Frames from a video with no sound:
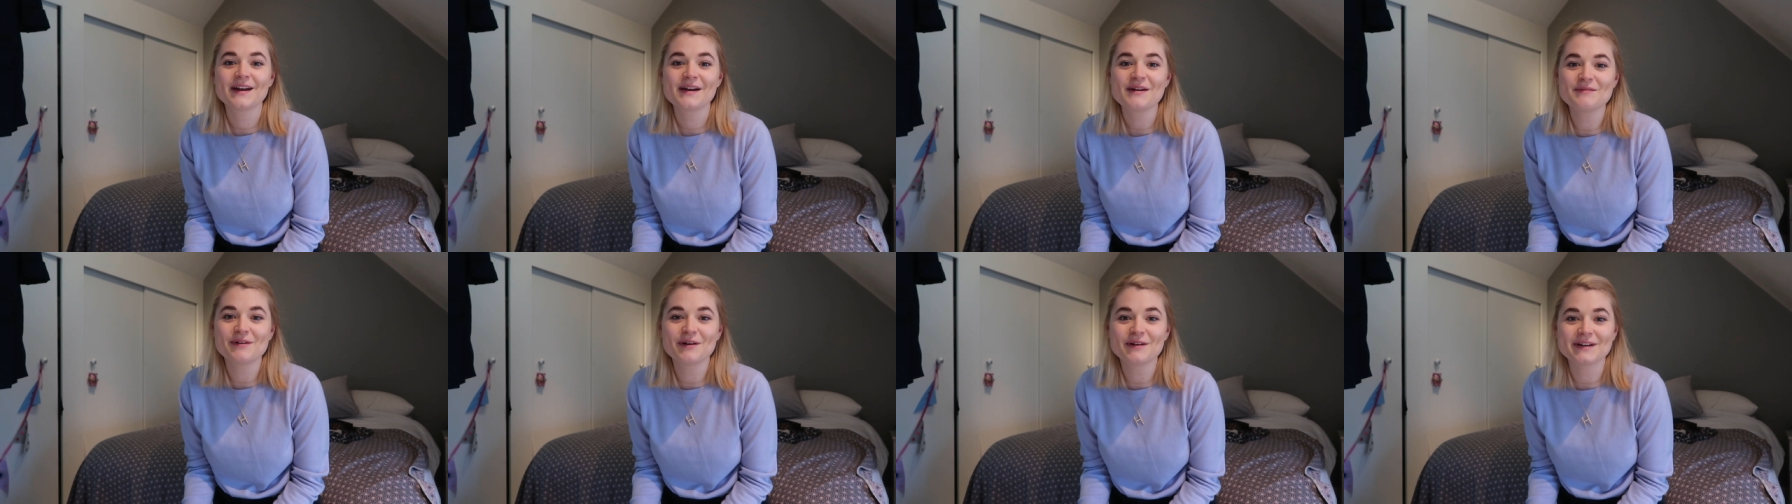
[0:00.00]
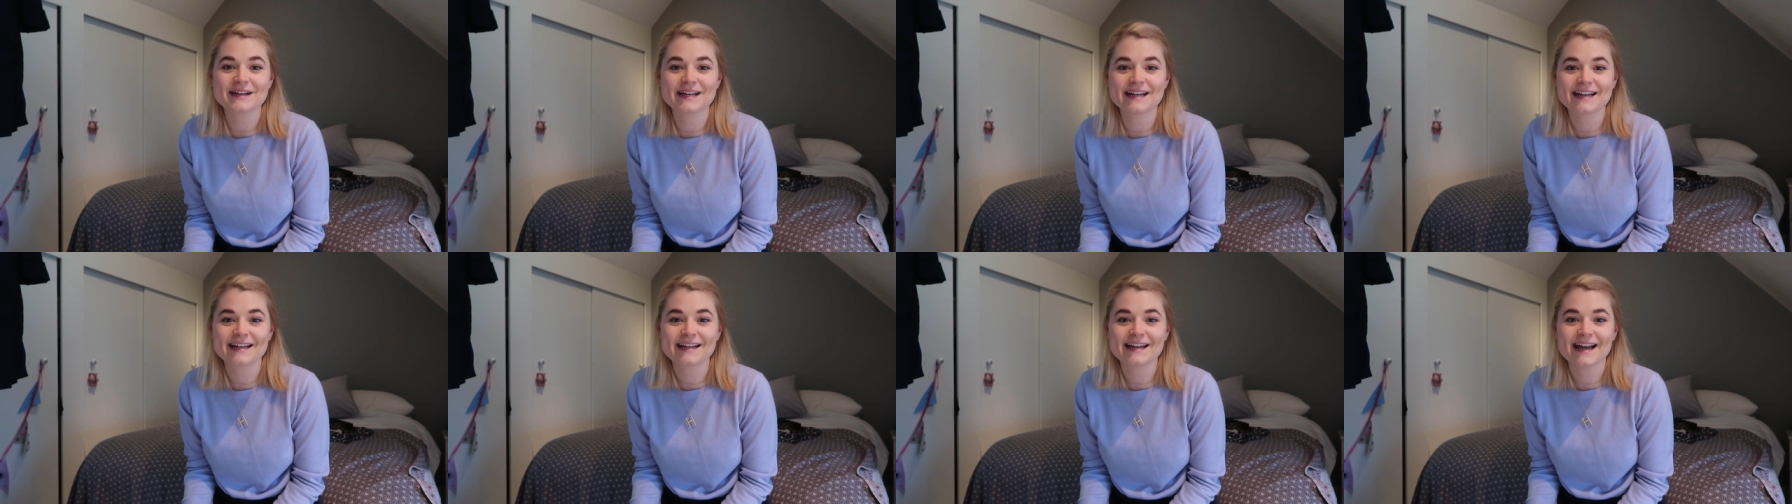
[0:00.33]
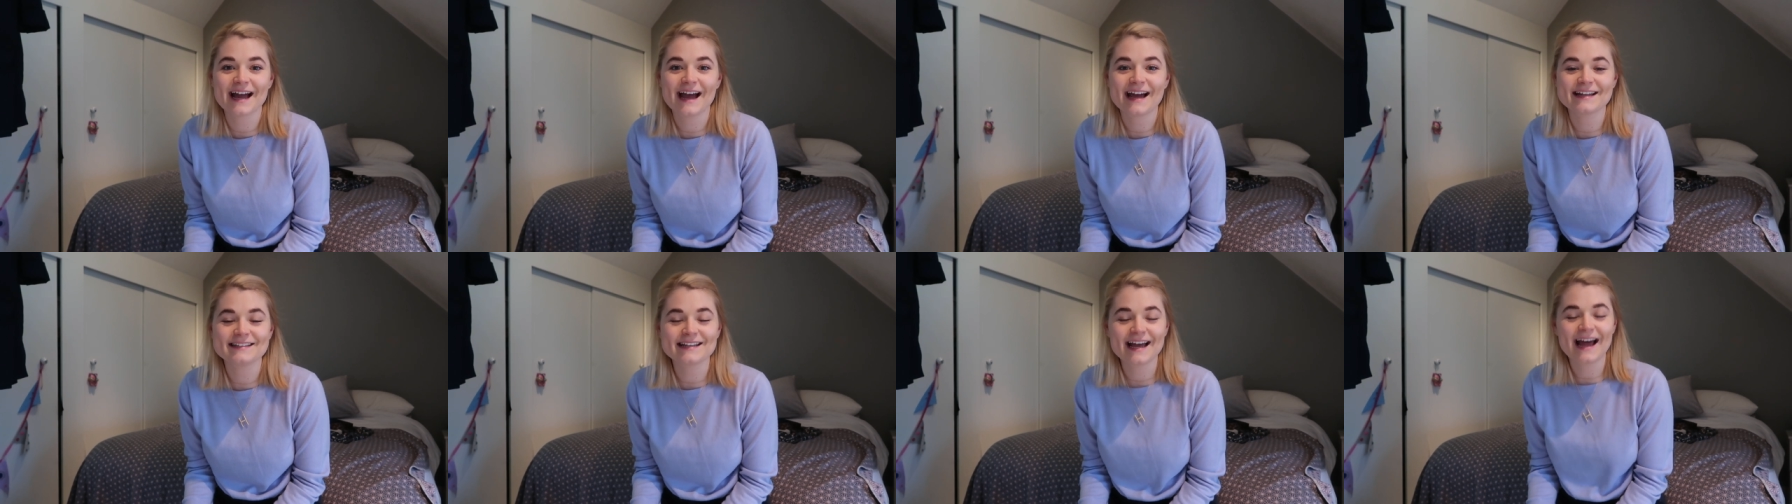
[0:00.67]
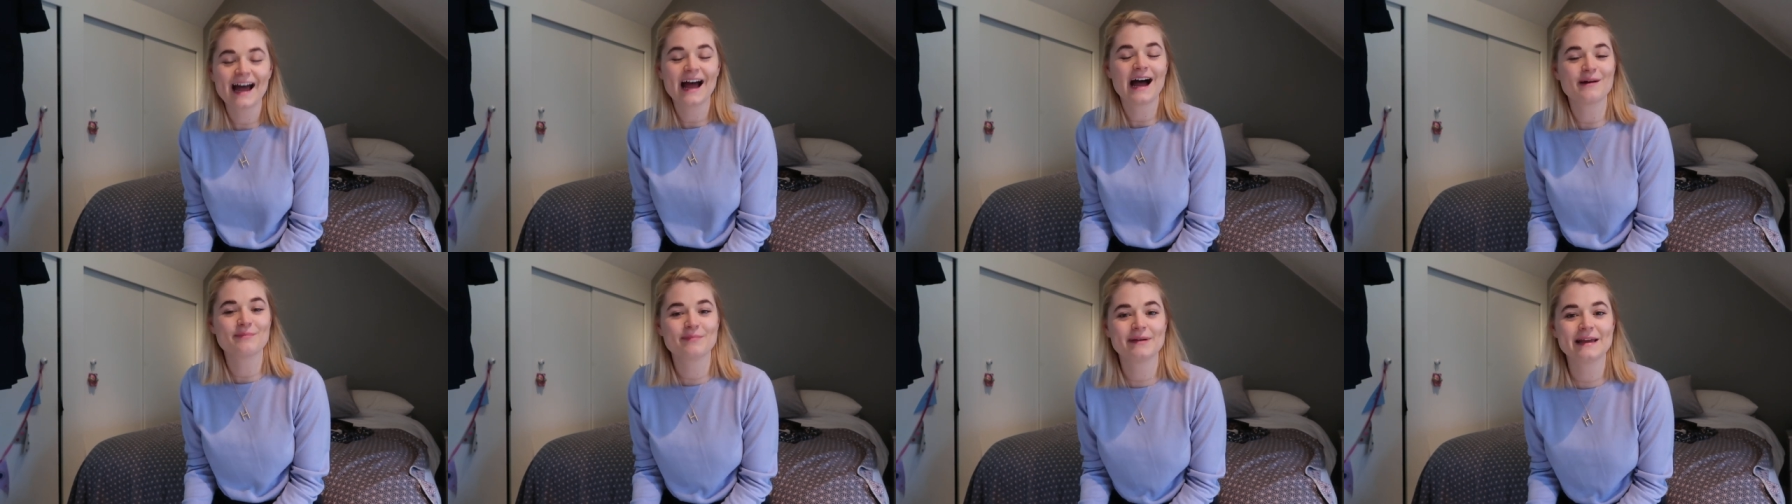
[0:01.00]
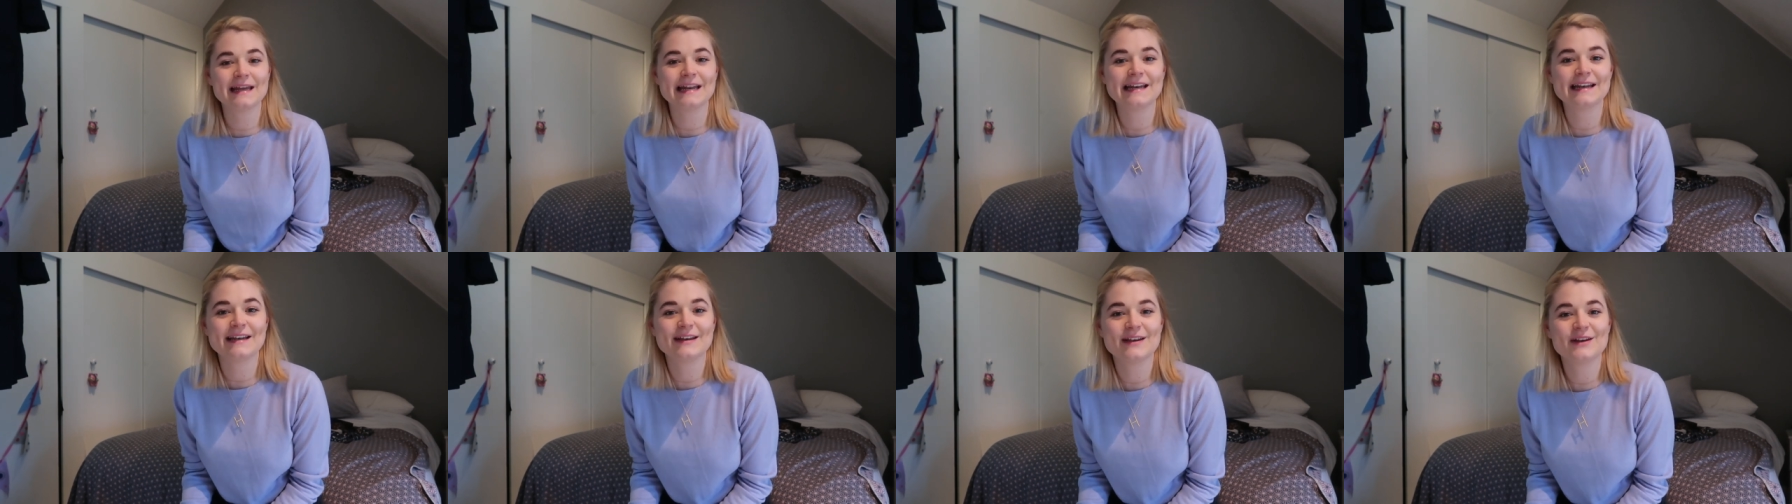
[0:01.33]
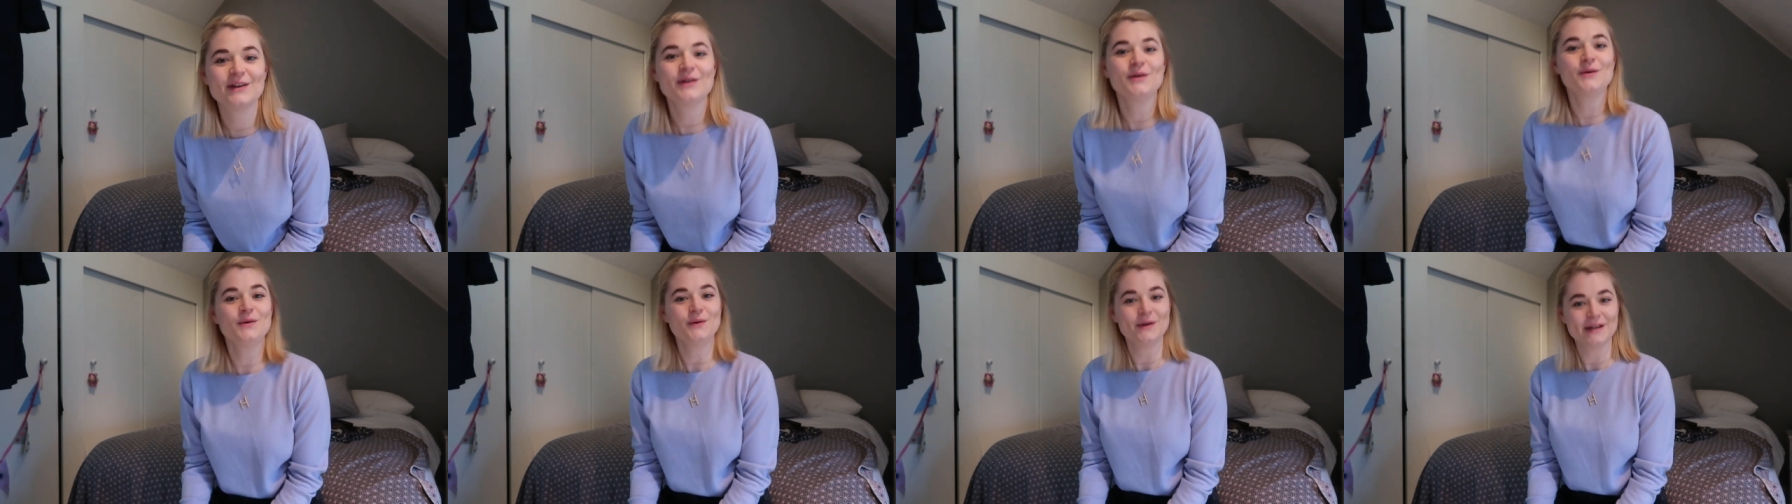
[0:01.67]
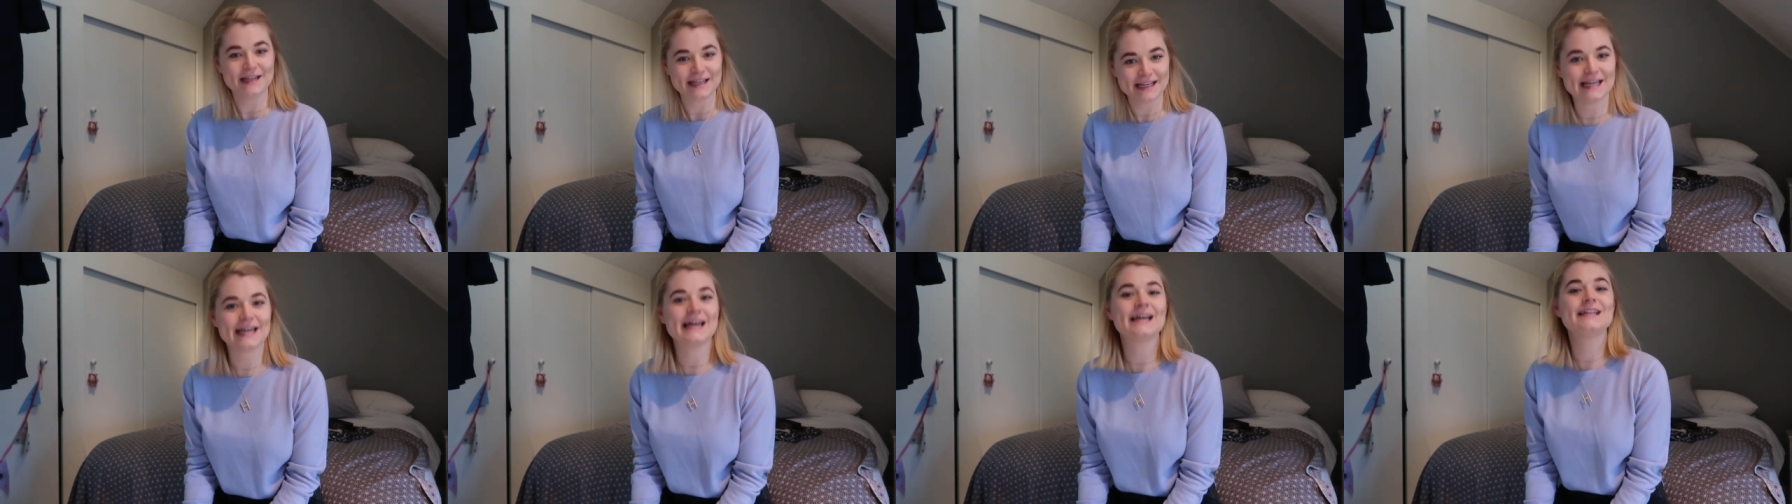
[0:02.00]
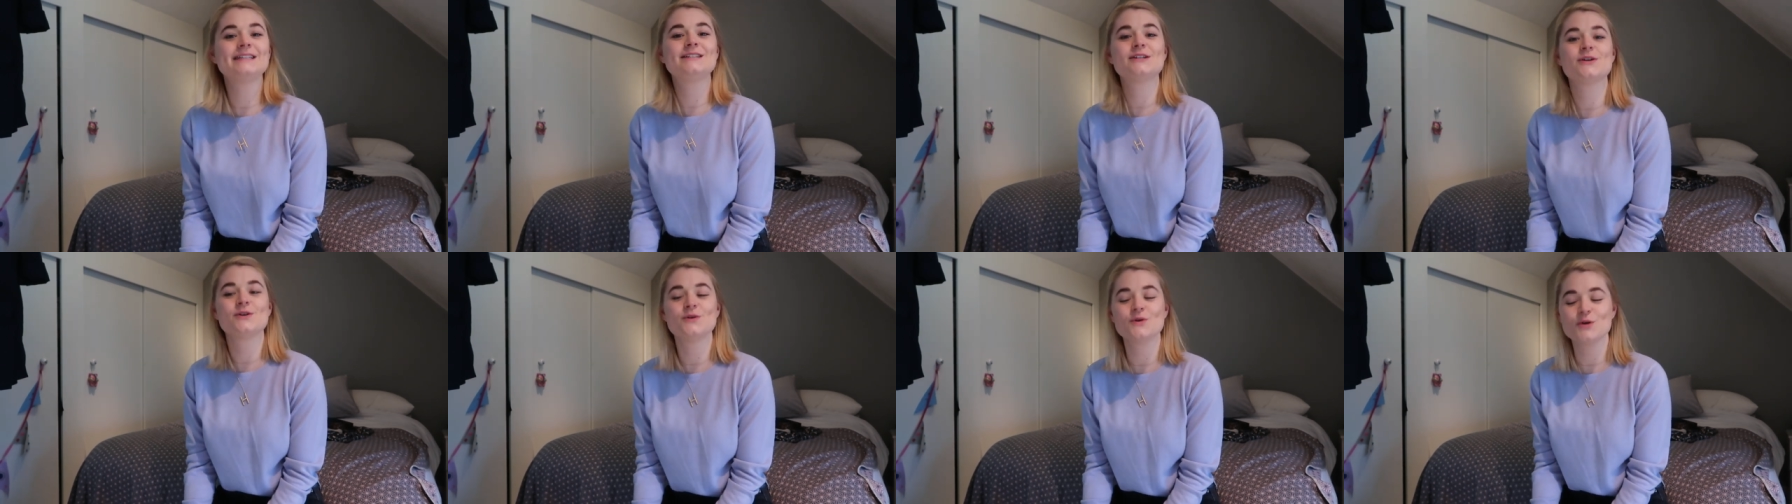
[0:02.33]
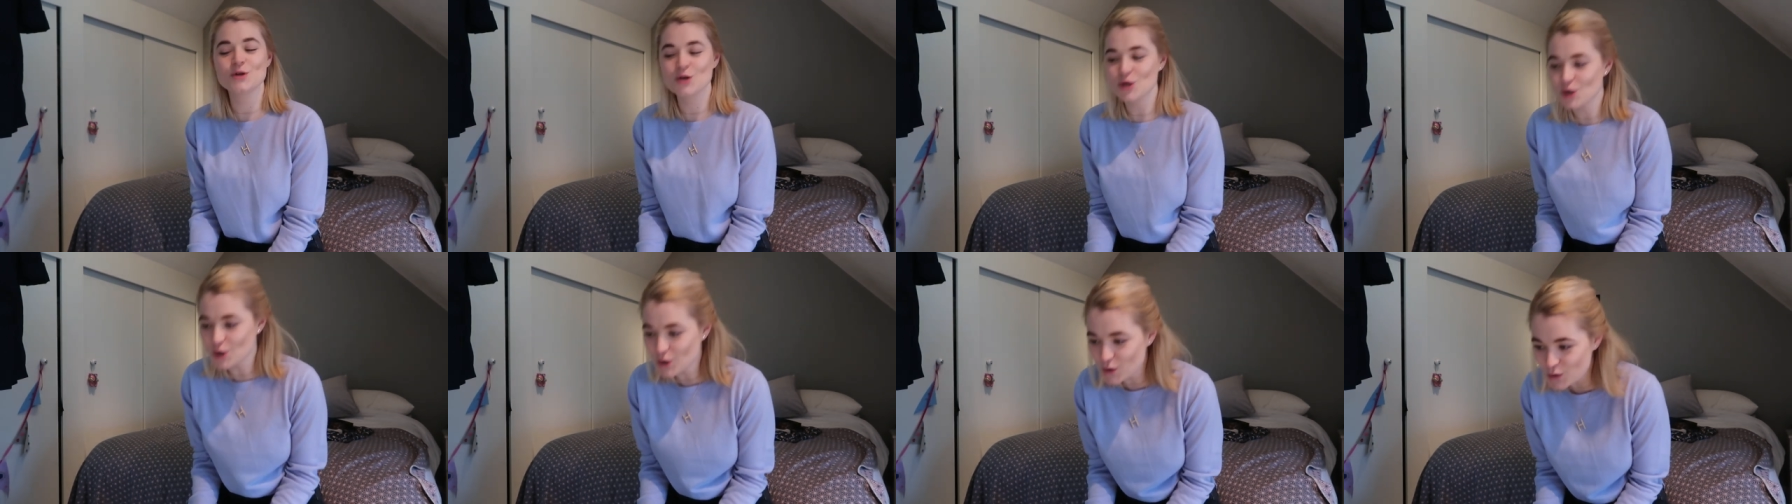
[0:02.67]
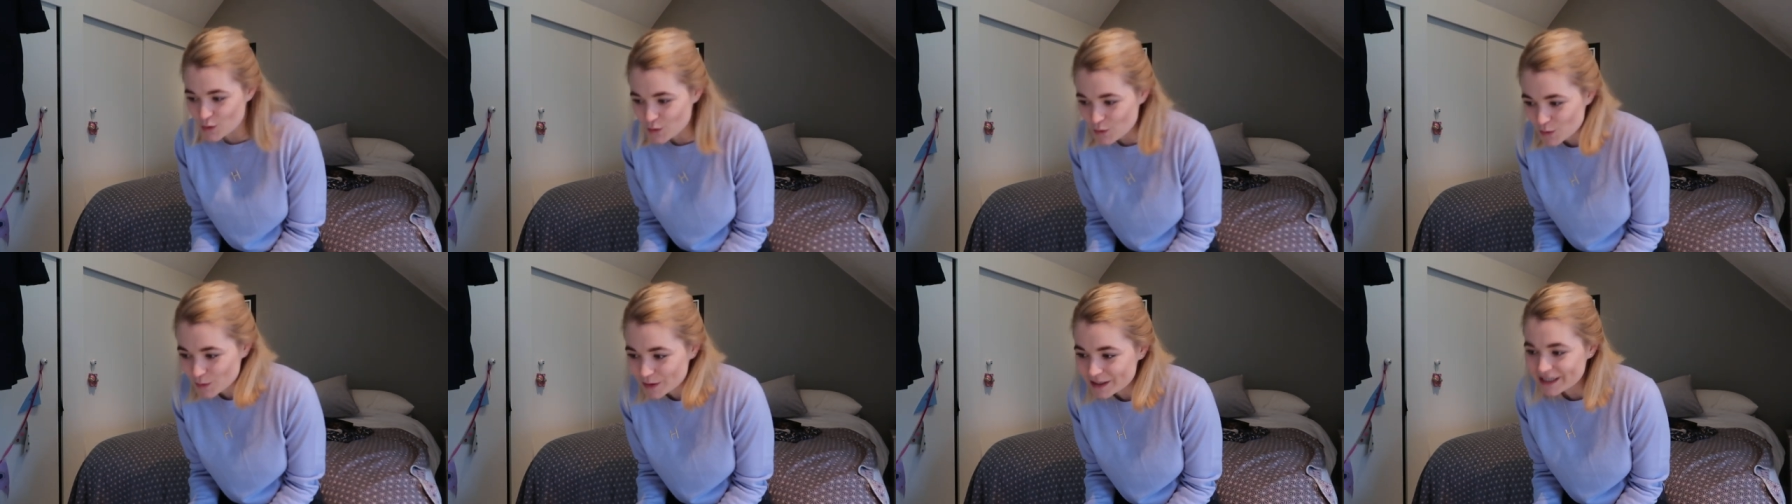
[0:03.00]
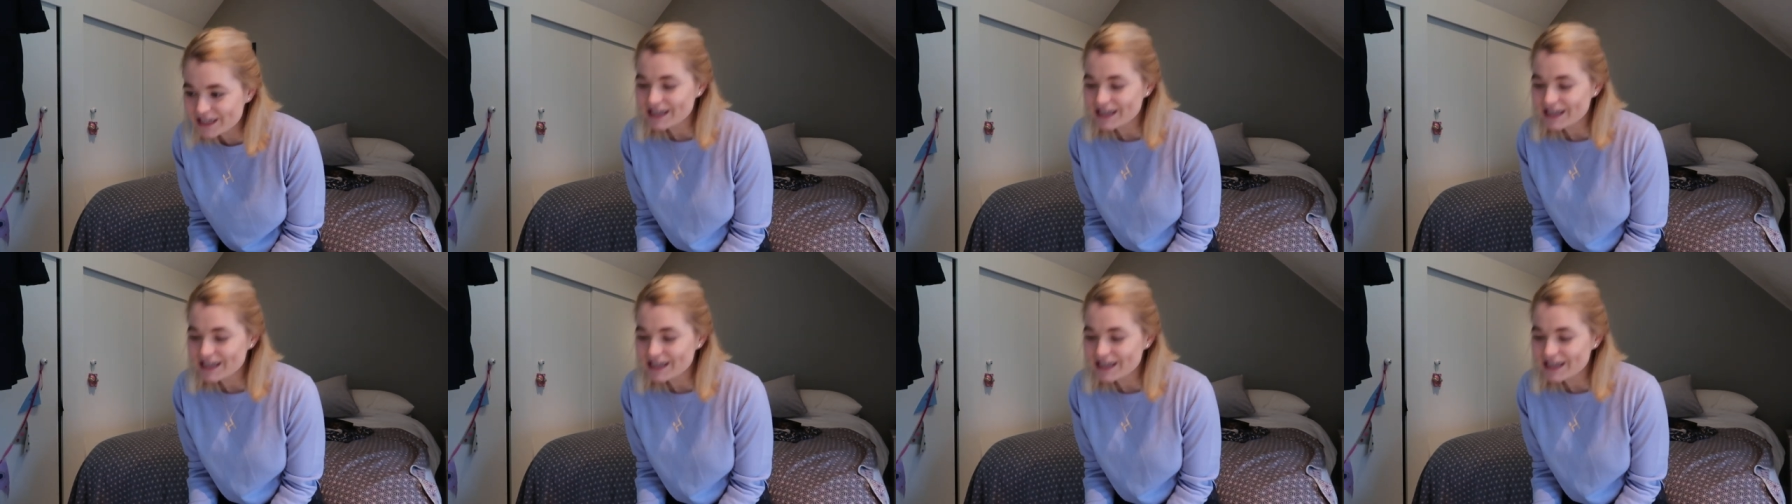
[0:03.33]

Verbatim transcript: Good morning and a happy new year to you.